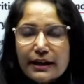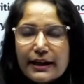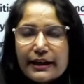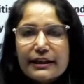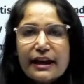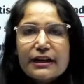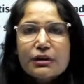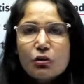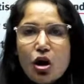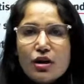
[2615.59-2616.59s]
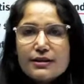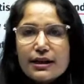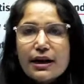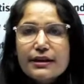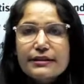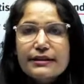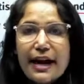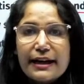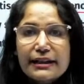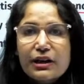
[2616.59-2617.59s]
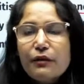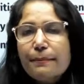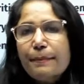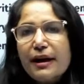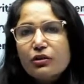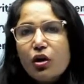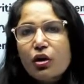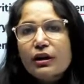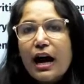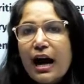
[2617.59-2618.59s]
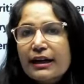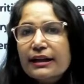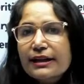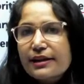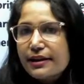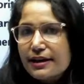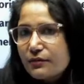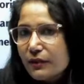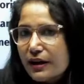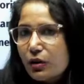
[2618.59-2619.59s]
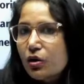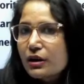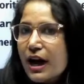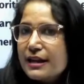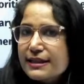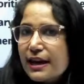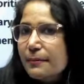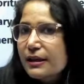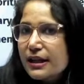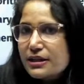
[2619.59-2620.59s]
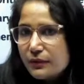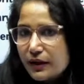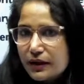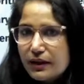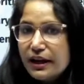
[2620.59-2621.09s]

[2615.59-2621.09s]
like it can cause a negative impact on our country as well, on our segment as well,